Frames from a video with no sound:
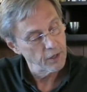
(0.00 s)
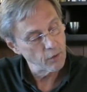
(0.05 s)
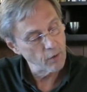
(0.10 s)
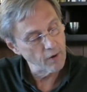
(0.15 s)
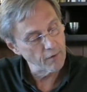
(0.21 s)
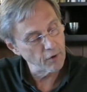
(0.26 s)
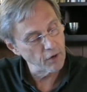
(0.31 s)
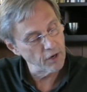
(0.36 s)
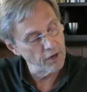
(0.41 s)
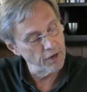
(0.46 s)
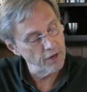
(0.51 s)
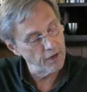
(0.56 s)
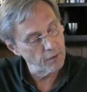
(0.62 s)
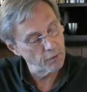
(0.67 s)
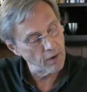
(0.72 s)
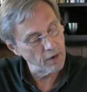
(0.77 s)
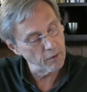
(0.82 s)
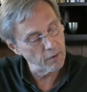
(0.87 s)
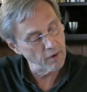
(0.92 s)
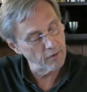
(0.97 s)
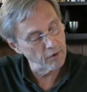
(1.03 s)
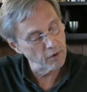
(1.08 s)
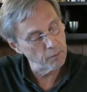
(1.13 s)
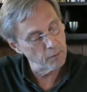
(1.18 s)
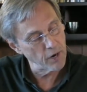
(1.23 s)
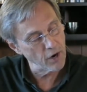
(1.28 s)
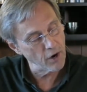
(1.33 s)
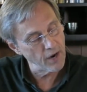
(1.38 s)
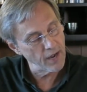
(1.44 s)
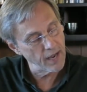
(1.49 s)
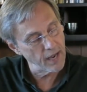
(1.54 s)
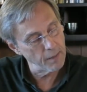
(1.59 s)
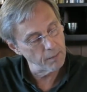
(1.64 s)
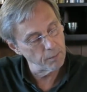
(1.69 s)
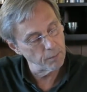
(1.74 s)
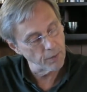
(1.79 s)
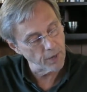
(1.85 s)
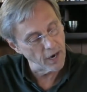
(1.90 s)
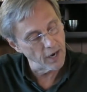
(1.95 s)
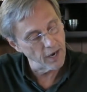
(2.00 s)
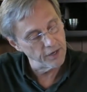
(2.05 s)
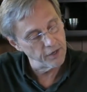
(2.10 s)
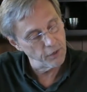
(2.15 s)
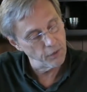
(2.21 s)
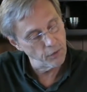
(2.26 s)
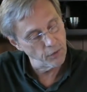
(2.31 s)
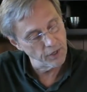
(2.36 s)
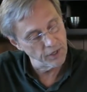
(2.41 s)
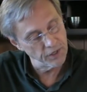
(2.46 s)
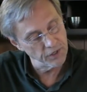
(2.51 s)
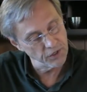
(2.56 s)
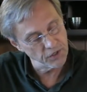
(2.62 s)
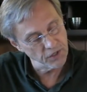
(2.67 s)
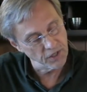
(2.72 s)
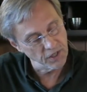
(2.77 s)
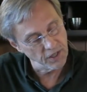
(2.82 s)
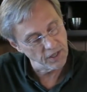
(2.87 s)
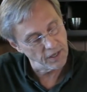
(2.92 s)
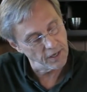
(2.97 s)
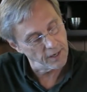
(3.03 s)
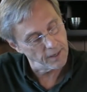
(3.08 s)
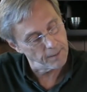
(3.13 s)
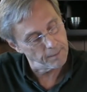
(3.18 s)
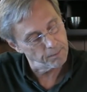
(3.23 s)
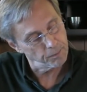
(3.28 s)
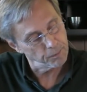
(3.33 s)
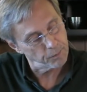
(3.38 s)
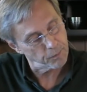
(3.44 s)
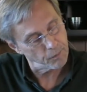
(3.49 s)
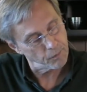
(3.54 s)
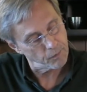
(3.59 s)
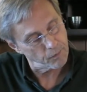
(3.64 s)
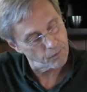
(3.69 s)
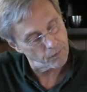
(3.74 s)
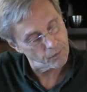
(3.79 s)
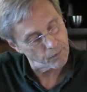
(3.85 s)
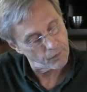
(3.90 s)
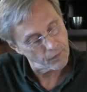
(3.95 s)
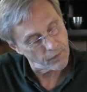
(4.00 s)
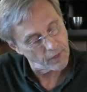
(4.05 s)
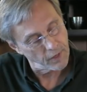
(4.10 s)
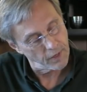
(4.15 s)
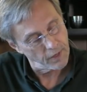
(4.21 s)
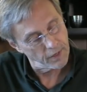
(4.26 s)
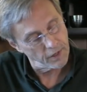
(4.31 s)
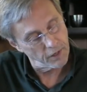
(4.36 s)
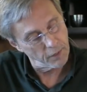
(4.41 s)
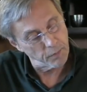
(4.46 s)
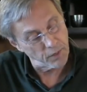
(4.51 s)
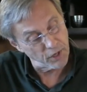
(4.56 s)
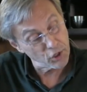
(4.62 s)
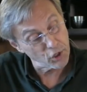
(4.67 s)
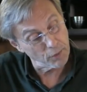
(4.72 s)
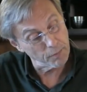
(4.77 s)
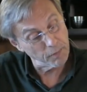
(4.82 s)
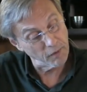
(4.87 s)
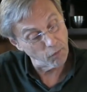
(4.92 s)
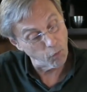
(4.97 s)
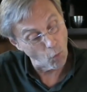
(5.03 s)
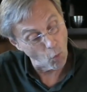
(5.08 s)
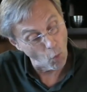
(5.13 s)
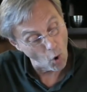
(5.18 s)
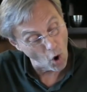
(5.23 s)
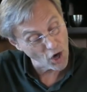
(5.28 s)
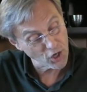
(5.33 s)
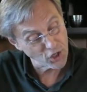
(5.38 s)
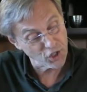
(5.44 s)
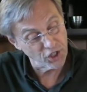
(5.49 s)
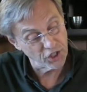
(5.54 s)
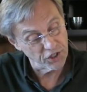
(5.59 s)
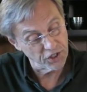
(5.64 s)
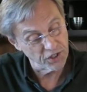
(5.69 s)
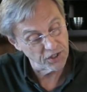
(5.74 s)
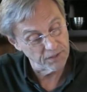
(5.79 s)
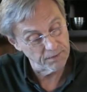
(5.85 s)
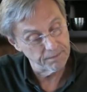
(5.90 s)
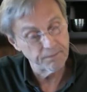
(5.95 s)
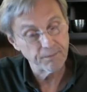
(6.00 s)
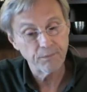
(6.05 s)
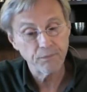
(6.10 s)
The Reverend, right Reverend Mariann Budde, who is the uh, the Bishop of Washington,